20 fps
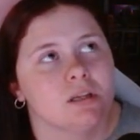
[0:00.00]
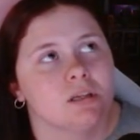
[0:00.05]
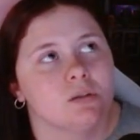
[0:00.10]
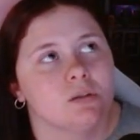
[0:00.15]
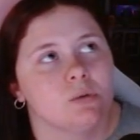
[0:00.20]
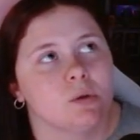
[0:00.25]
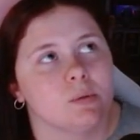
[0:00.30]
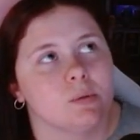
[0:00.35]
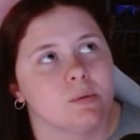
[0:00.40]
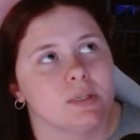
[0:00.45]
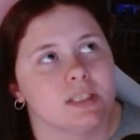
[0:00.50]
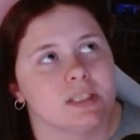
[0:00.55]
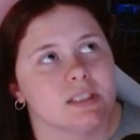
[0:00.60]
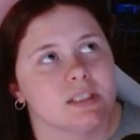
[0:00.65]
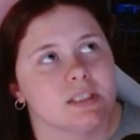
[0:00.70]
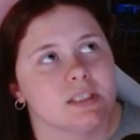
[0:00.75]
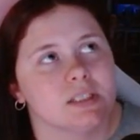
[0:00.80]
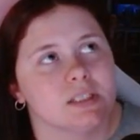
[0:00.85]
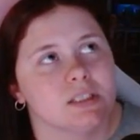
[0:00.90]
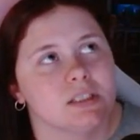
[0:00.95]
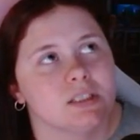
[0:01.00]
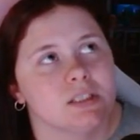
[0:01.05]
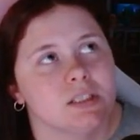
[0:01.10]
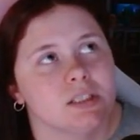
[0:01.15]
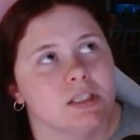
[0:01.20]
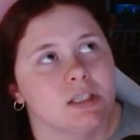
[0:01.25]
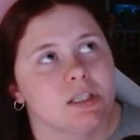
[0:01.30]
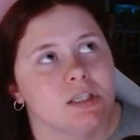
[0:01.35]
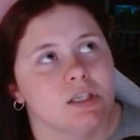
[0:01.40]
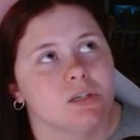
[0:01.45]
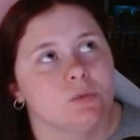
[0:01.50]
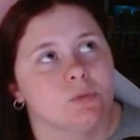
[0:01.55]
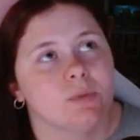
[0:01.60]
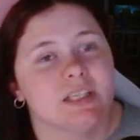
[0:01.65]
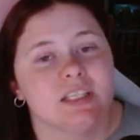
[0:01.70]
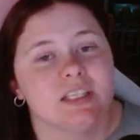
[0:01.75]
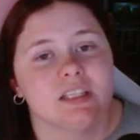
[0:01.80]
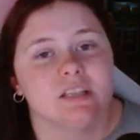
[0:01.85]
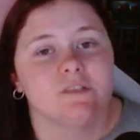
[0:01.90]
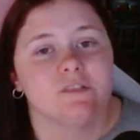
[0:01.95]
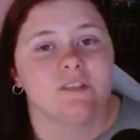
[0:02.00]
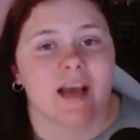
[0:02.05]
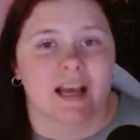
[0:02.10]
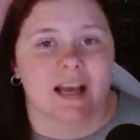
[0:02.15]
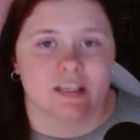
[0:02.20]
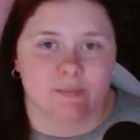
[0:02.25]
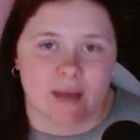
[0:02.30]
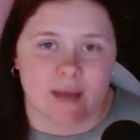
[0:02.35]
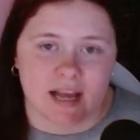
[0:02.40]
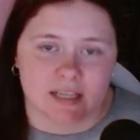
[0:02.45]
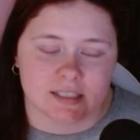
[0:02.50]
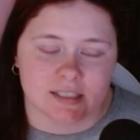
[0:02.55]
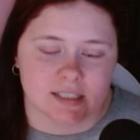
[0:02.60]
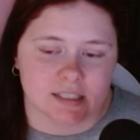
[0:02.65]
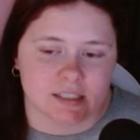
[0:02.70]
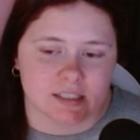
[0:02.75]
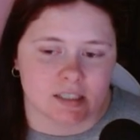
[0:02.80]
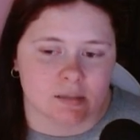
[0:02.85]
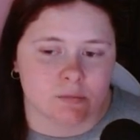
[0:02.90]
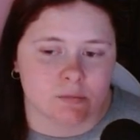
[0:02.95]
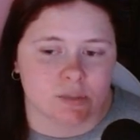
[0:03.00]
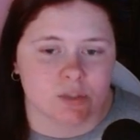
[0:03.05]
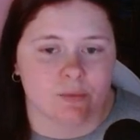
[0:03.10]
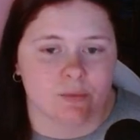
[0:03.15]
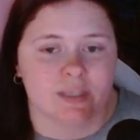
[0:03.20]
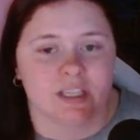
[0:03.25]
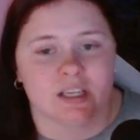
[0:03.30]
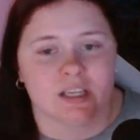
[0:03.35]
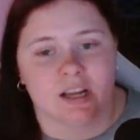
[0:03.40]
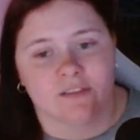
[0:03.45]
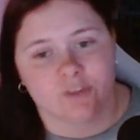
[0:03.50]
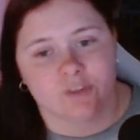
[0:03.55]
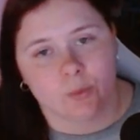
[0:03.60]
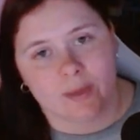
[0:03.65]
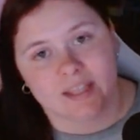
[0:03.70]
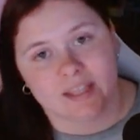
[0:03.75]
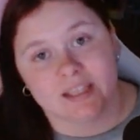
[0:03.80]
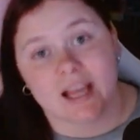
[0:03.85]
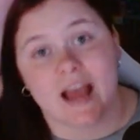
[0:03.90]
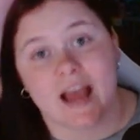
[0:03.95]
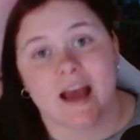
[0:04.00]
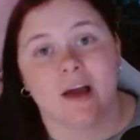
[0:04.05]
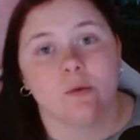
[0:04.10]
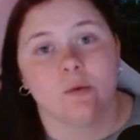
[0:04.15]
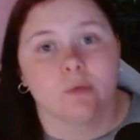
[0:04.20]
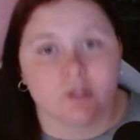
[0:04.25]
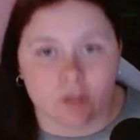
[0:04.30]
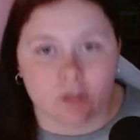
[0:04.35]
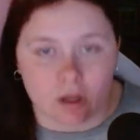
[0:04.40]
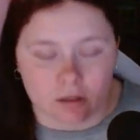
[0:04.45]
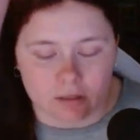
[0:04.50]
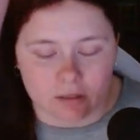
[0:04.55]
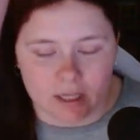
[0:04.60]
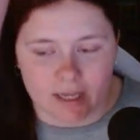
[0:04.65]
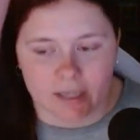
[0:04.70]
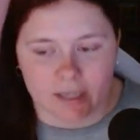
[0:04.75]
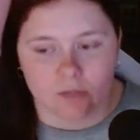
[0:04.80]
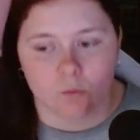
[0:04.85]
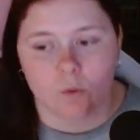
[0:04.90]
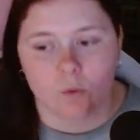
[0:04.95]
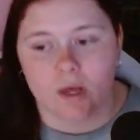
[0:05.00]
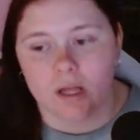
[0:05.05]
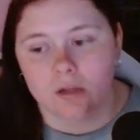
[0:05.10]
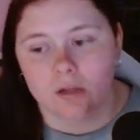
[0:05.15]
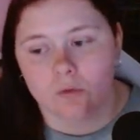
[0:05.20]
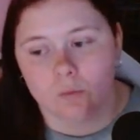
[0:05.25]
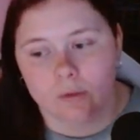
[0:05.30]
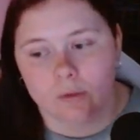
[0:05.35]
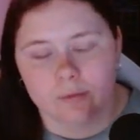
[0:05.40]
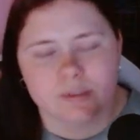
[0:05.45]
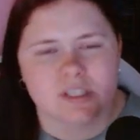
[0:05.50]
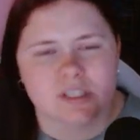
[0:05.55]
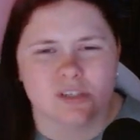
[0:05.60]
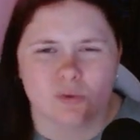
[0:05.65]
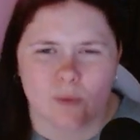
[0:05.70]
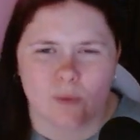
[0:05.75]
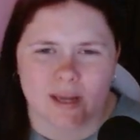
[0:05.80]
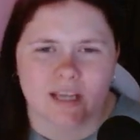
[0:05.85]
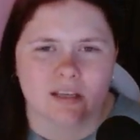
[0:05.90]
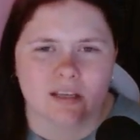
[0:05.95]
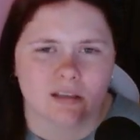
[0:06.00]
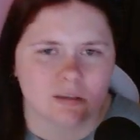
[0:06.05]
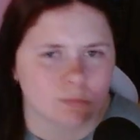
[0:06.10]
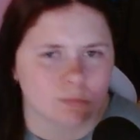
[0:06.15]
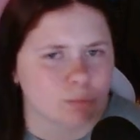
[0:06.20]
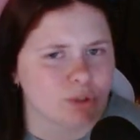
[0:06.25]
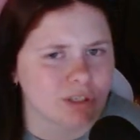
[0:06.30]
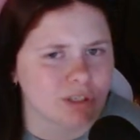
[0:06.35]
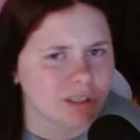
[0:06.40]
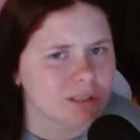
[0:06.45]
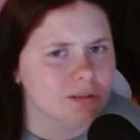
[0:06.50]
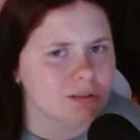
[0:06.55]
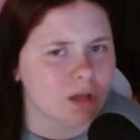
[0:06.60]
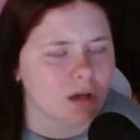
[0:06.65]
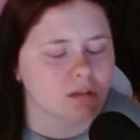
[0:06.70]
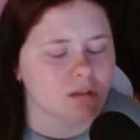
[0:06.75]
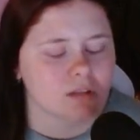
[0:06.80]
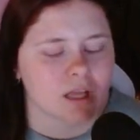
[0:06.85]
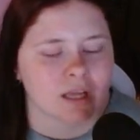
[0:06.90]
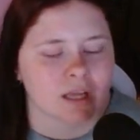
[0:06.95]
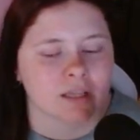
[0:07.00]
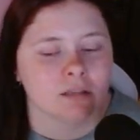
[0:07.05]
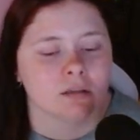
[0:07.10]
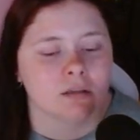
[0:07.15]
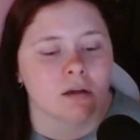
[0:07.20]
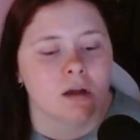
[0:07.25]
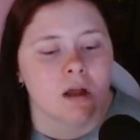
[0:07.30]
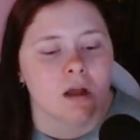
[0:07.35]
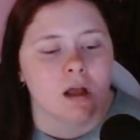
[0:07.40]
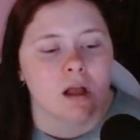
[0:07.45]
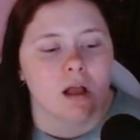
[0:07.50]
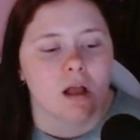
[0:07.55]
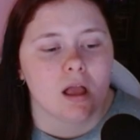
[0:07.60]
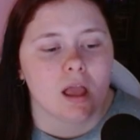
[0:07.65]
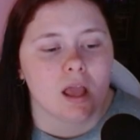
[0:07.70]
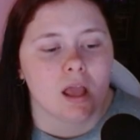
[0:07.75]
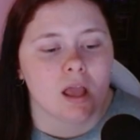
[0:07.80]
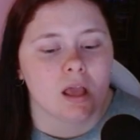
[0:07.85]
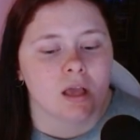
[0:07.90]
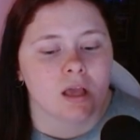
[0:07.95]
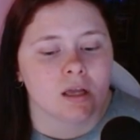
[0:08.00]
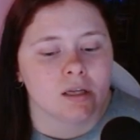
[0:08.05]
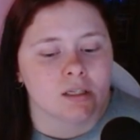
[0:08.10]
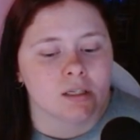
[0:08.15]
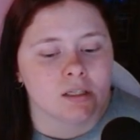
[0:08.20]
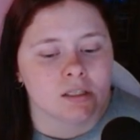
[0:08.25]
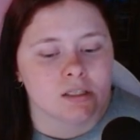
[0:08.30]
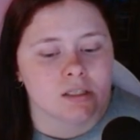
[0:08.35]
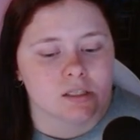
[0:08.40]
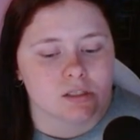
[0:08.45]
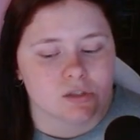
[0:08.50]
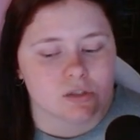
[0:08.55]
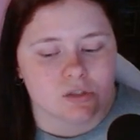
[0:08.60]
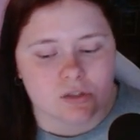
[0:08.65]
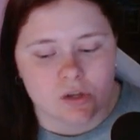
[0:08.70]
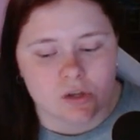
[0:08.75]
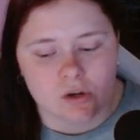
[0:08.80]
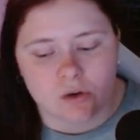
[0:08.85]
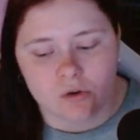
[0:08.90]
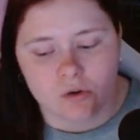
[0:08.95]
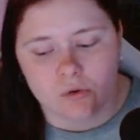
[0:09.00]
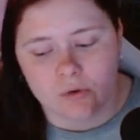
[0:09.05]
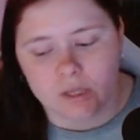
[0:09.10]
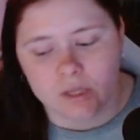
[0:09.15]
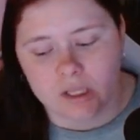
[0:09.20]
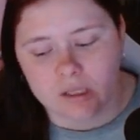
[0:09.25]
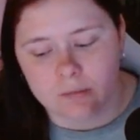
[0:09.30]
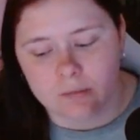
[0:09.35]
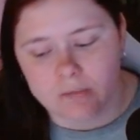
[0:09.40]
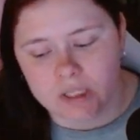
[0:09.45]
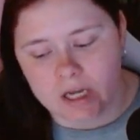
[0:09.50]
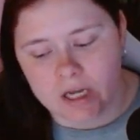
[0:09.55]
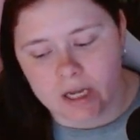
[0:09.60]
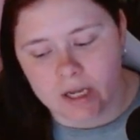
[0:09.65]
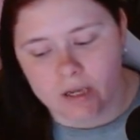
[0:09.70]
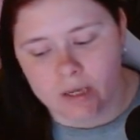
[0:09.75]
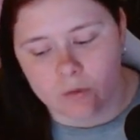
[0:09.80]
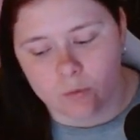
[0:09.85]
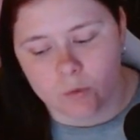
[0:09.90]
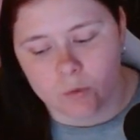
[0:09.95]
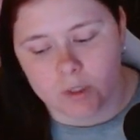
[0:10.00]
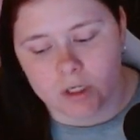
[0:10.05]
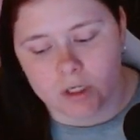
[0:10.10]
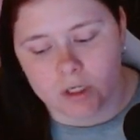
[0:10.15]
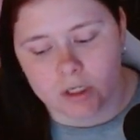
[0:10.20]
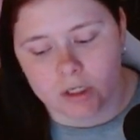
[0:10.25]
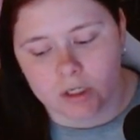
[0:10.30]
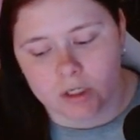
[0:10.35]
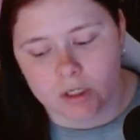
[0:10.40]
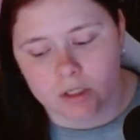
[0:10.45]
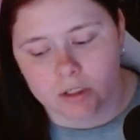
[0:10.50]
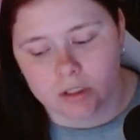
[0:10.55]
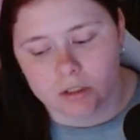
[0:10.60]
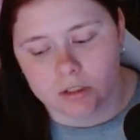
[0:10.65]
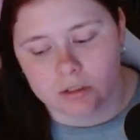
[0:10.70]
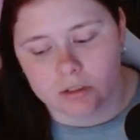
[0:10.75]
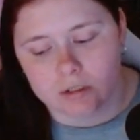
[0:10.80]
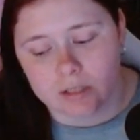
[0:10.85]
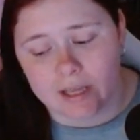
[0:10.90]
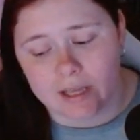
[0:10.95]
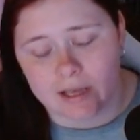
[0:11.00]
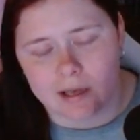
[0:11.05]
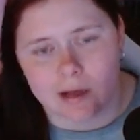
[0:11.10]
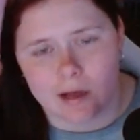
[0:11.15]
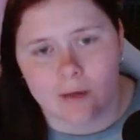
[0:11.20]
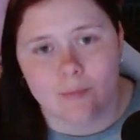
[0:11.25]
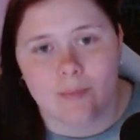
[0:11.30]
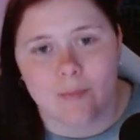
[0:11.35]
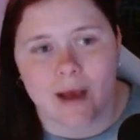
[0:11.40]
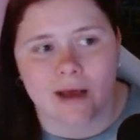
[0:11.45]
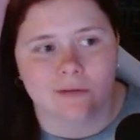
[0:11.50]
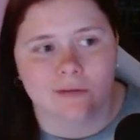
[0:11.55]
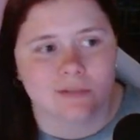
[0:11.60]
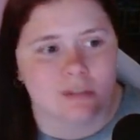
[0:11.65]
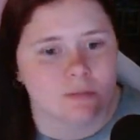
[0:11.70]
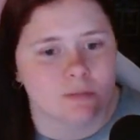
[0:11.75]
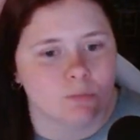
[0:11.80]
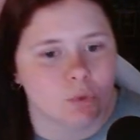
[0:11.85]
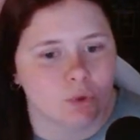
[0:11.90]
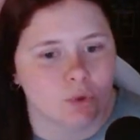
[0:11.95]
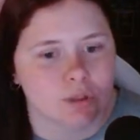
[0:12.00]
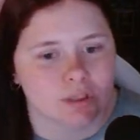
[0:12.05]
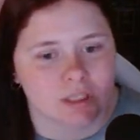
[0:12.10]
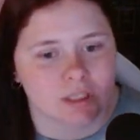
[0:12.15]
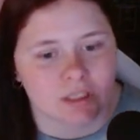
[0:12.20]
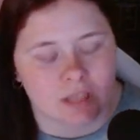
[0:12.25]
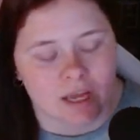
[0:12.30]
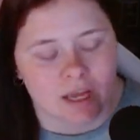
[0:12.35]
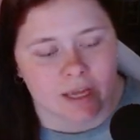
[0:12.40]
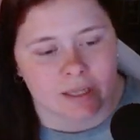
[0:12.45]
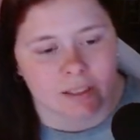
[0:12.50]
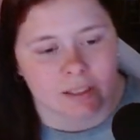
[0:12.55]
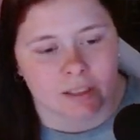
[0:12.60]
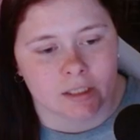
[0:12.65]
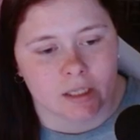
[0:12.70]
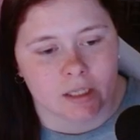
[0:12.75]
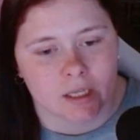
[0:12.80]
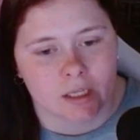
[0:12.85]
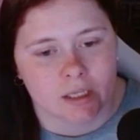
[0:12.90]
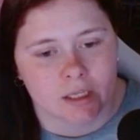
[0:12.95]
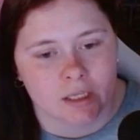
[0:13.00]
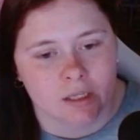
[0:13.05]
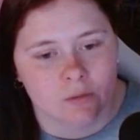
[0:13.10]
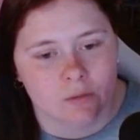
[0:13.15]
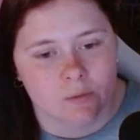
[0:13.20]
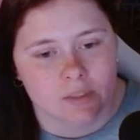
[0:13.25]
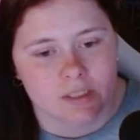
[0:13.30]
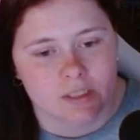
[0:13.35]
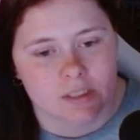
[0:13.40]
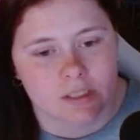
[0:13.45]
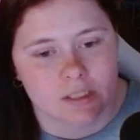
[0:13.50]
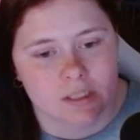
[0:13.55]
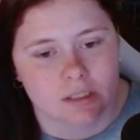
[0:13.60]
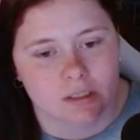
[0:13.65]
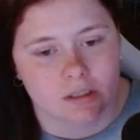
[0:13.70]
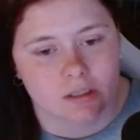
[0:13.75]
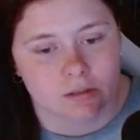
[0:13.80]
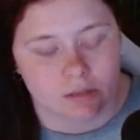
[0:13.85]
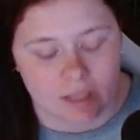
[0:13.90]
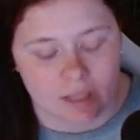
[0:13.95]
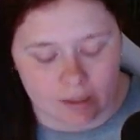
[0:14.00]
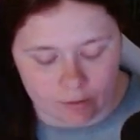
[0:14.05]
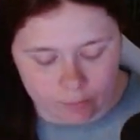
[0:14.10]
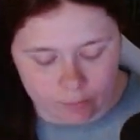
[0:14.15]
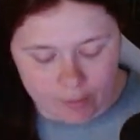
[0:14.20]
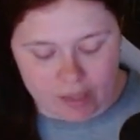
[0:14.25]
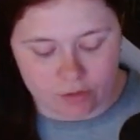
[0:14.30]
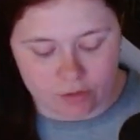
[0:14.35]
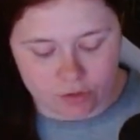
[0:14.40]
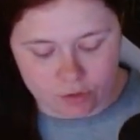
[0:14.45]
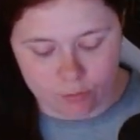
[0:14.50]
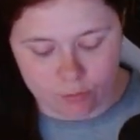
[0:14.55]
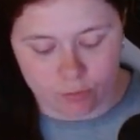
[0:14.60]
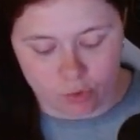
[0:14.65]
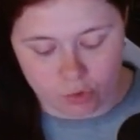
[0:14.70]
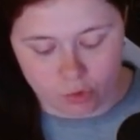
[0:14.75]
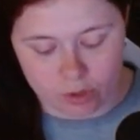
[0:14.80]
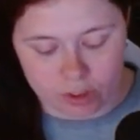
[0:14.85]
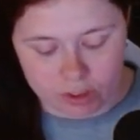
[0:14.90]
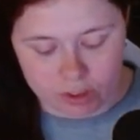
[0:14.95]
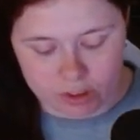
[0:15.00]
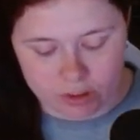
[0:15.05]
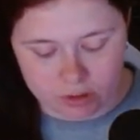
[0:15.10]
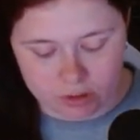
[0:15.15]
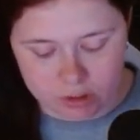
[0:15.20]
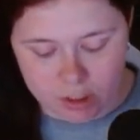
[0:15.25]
what was it? We did the fast pass system, so we didn't have to wait in the hour-long line. Well, we were still waiting in a pretty long line, and so him and I were like about to board the line, and he was like about to board